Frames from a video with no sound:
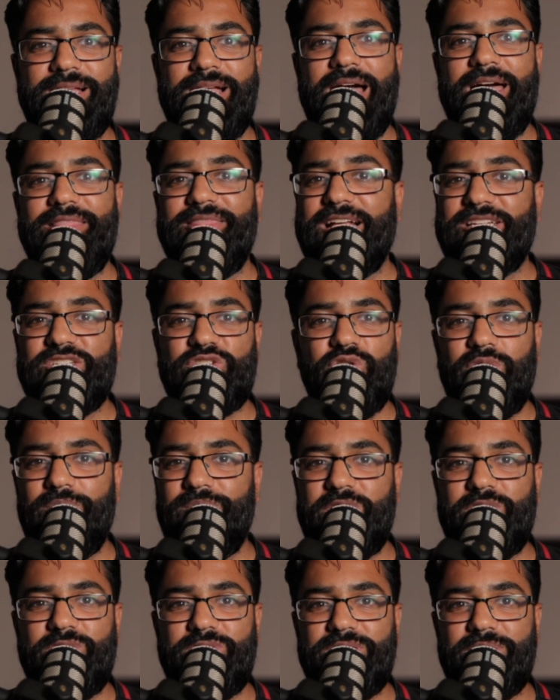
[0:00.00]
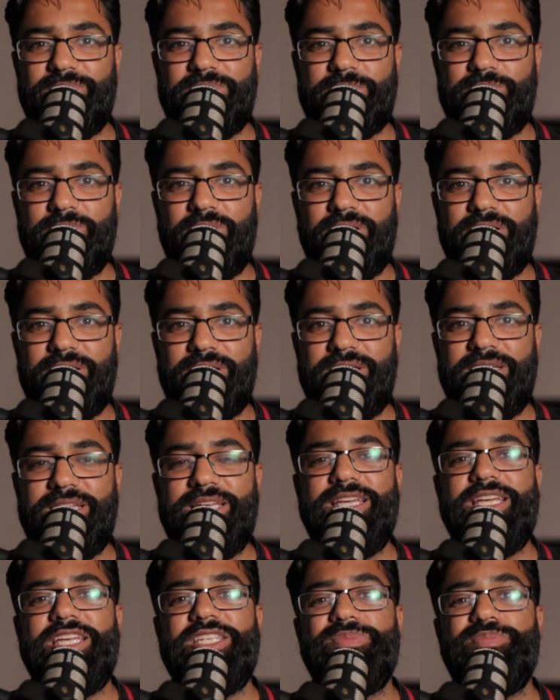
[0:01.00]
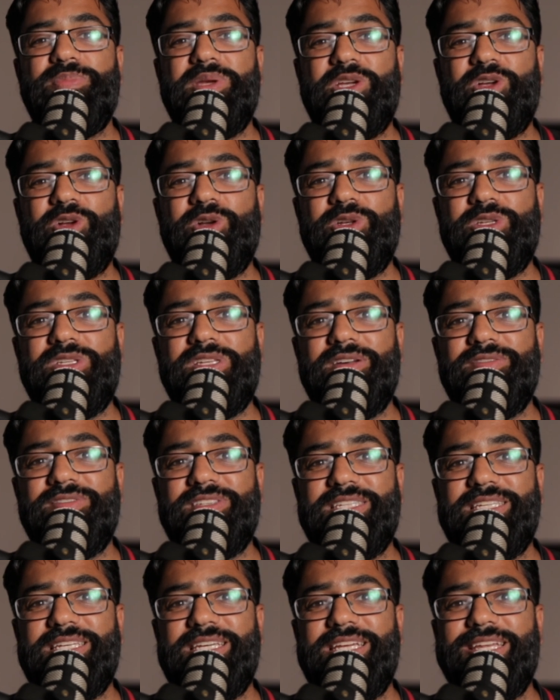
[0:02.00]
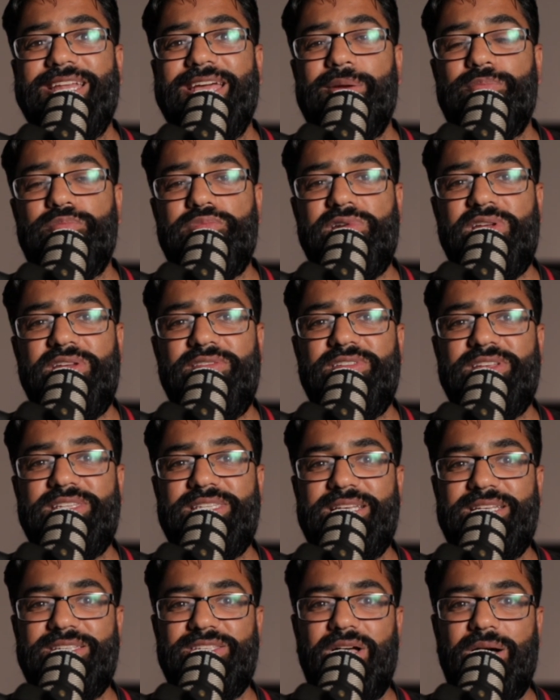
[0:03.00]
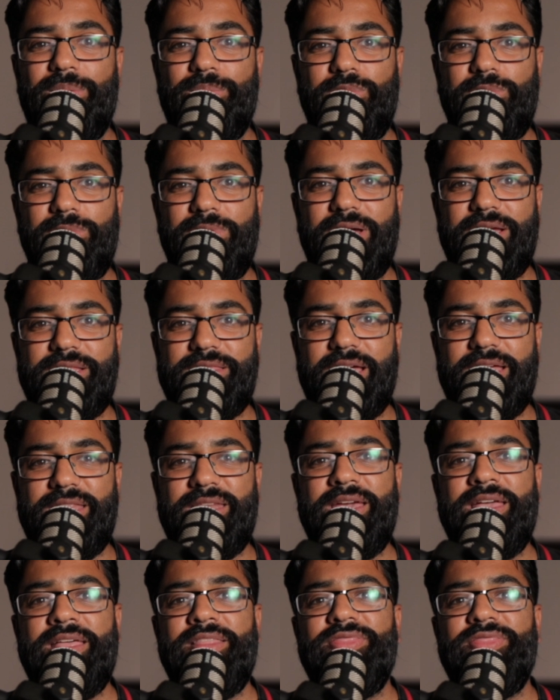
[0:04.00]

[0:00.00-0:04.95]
And that's not because I'm smart. It's because I've seen a previous example like that.